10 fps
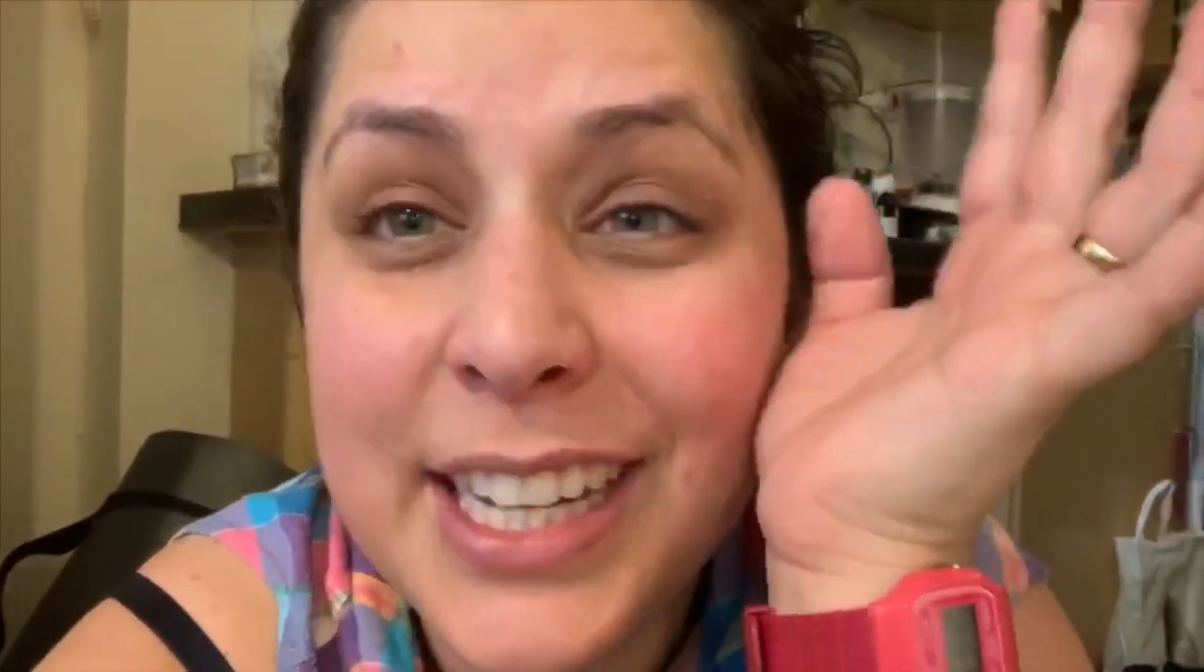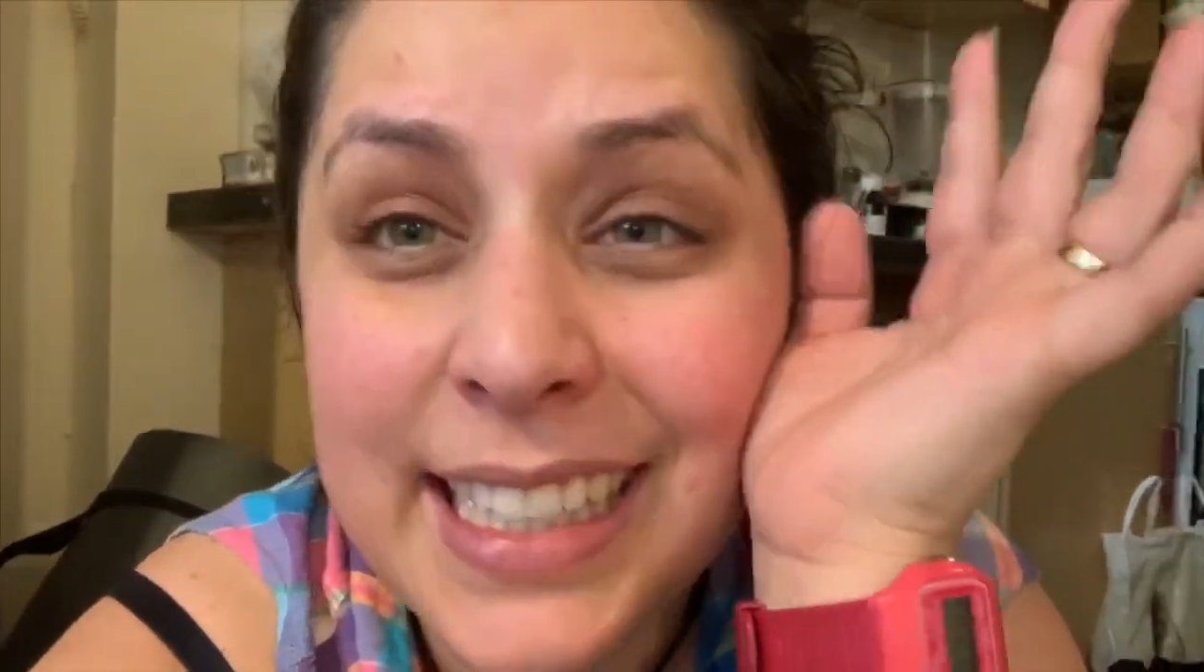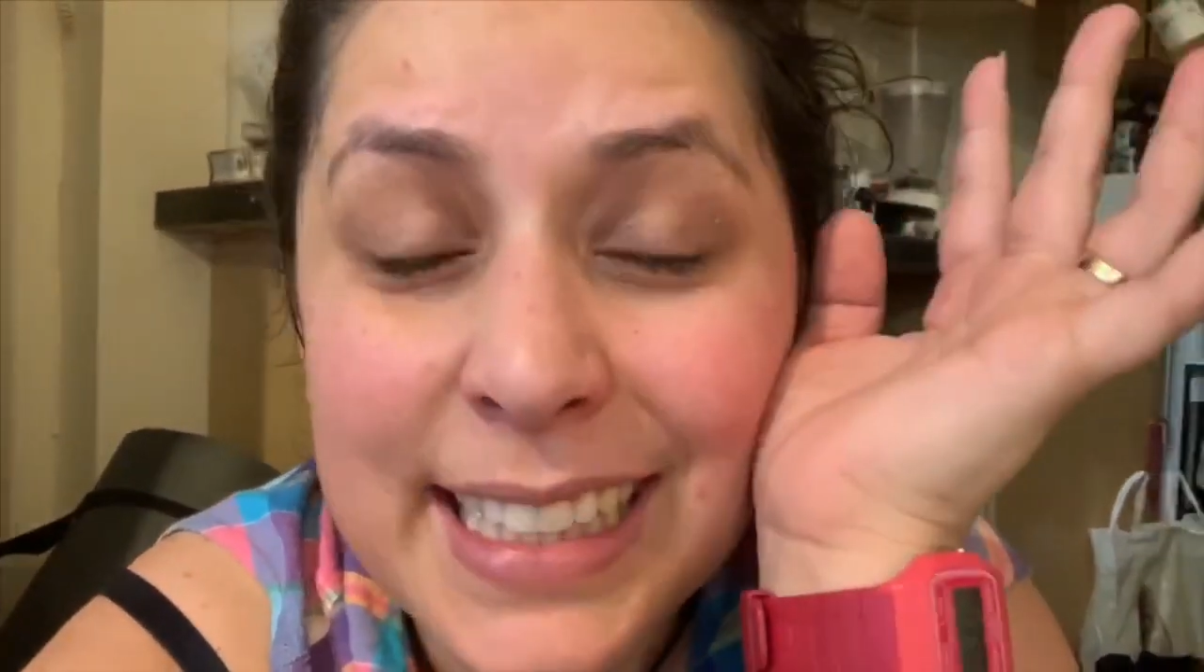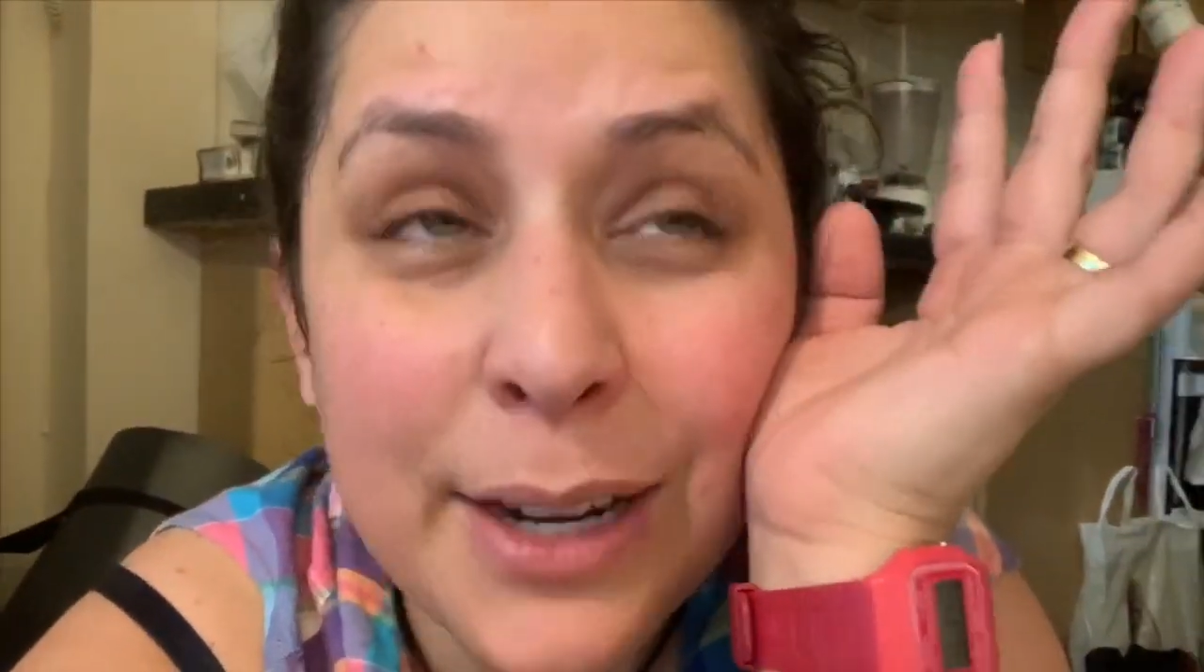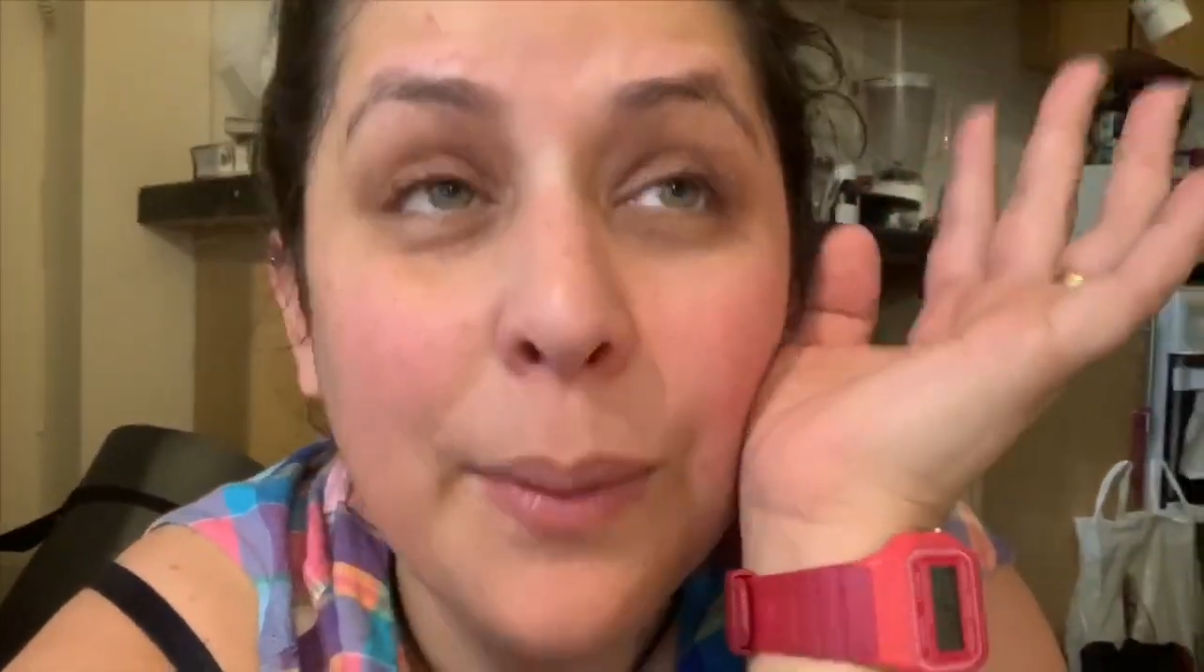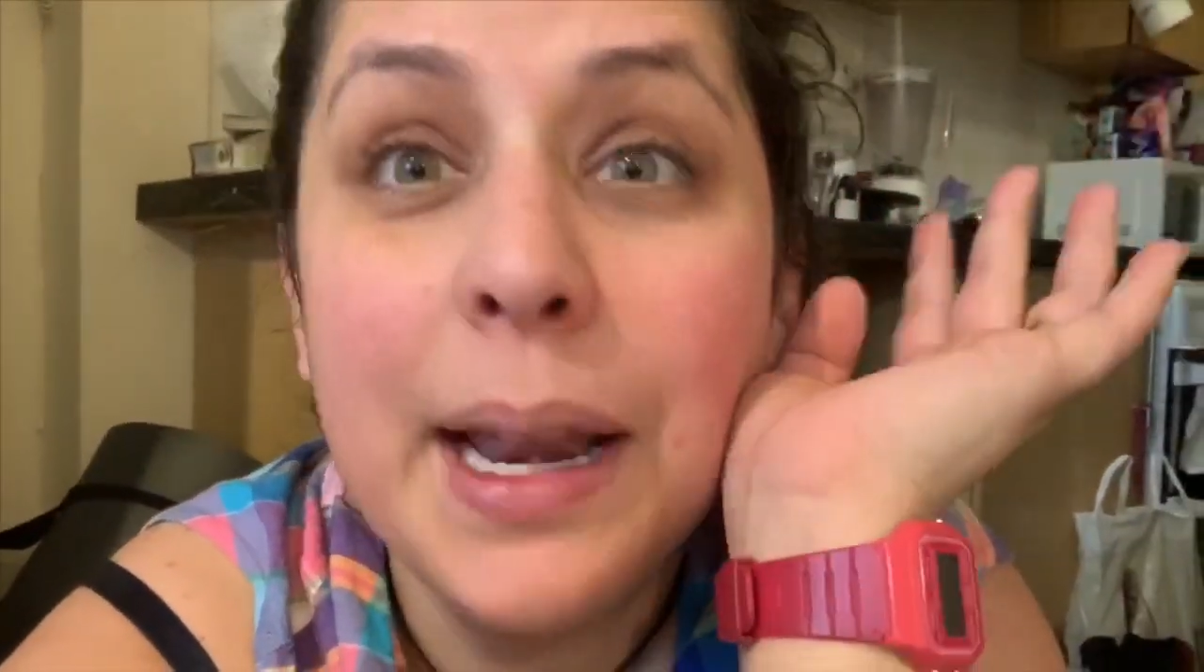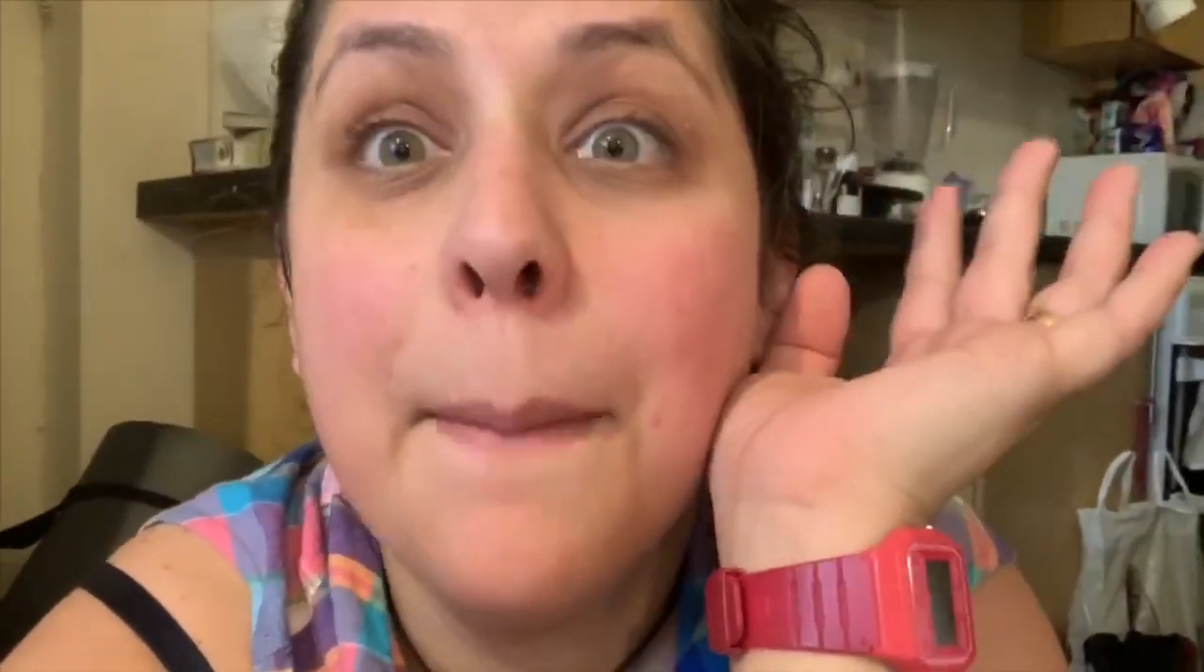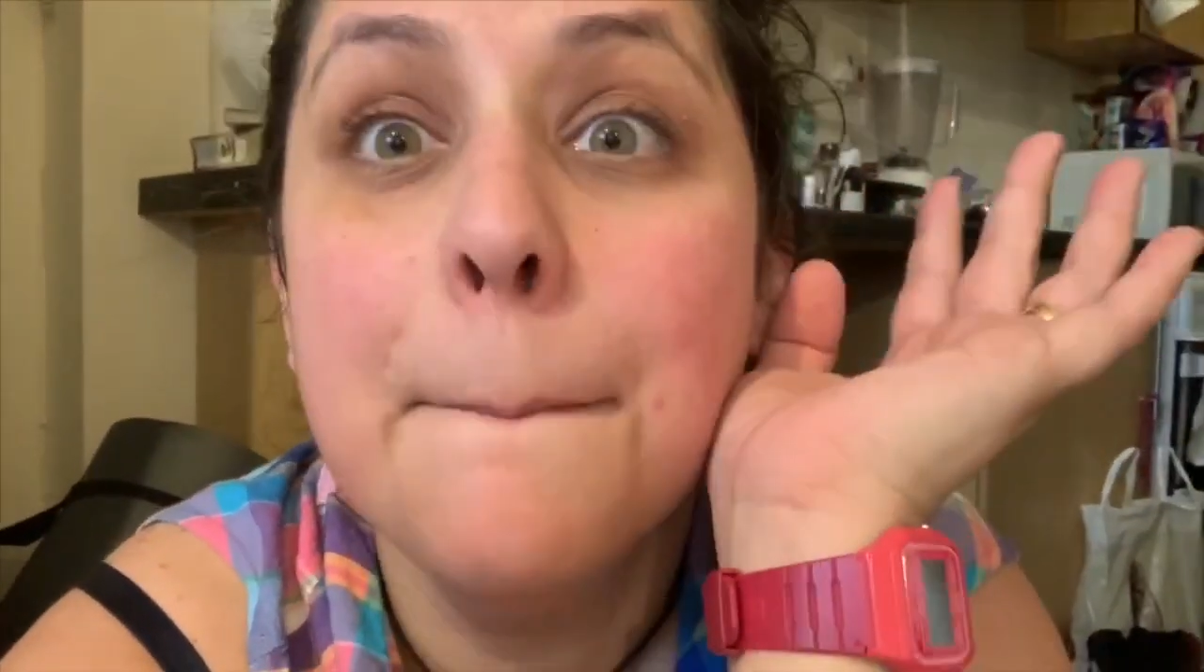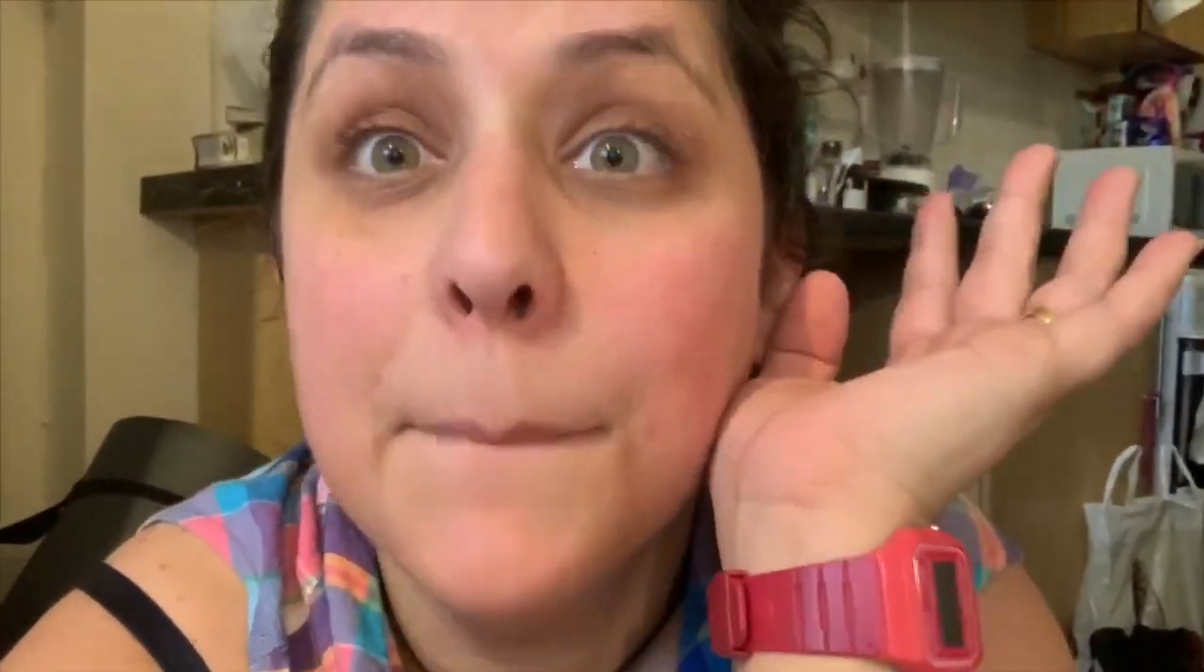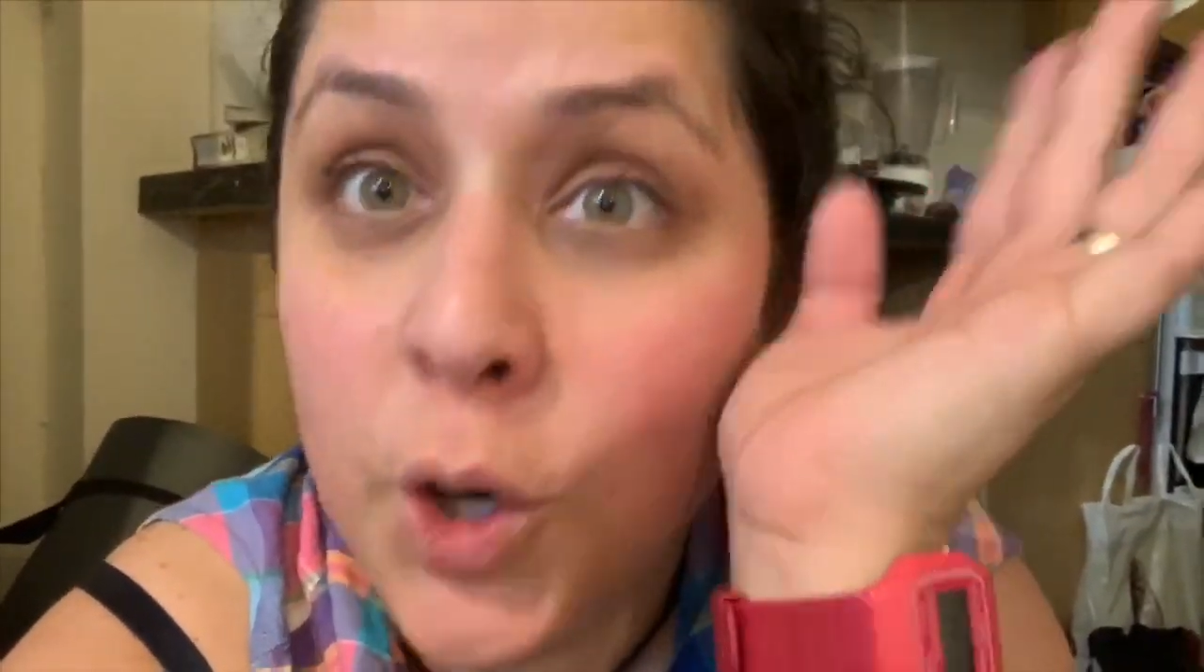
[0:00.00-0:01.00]
he just didn't want
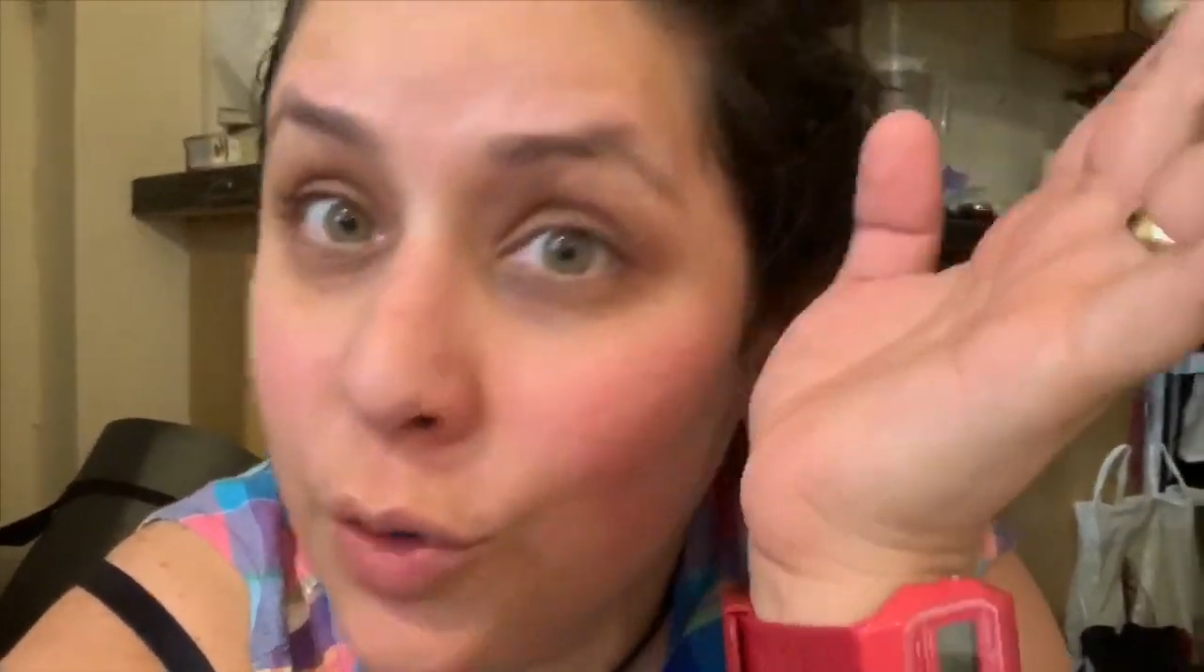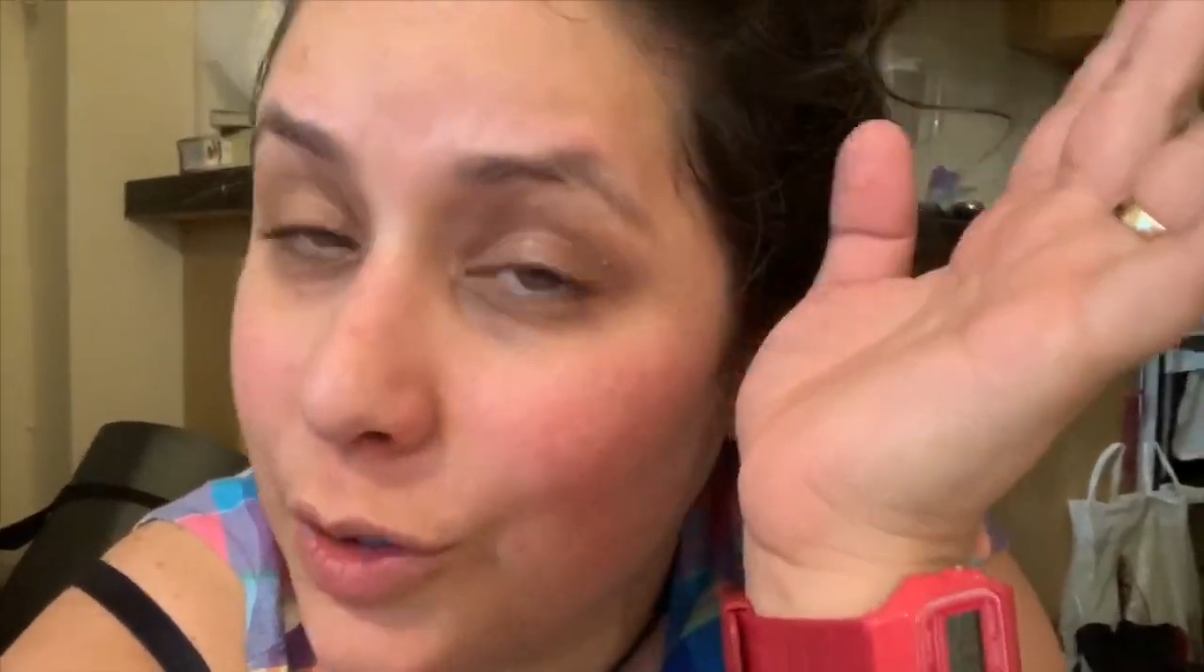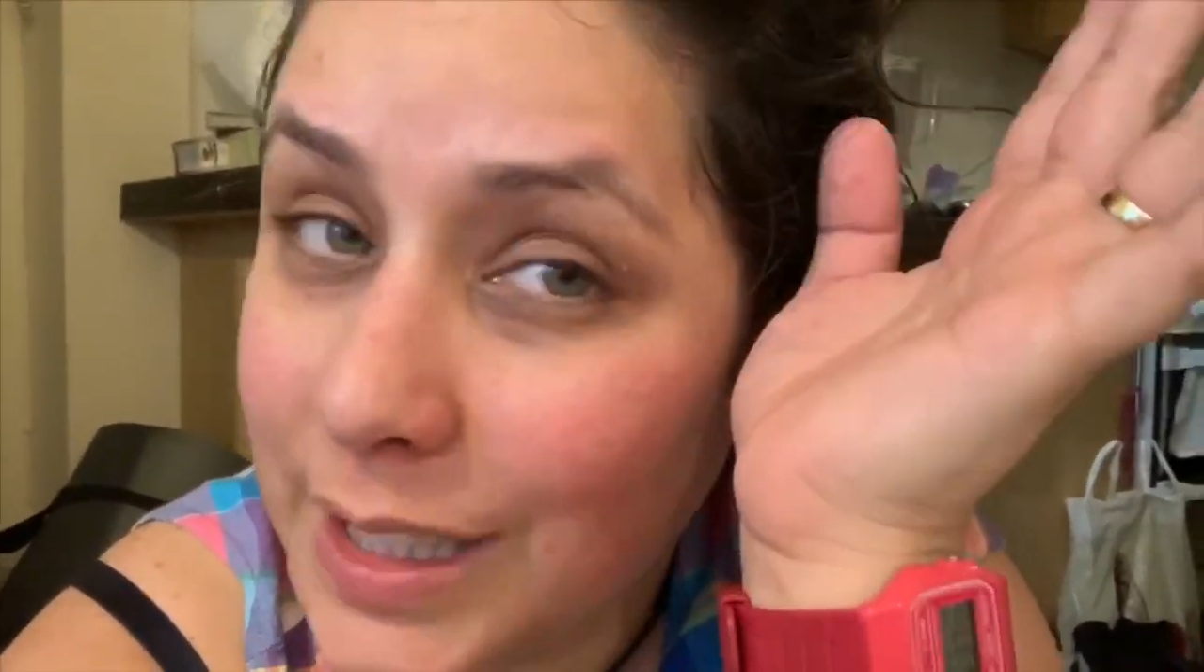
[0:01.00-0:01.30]
to move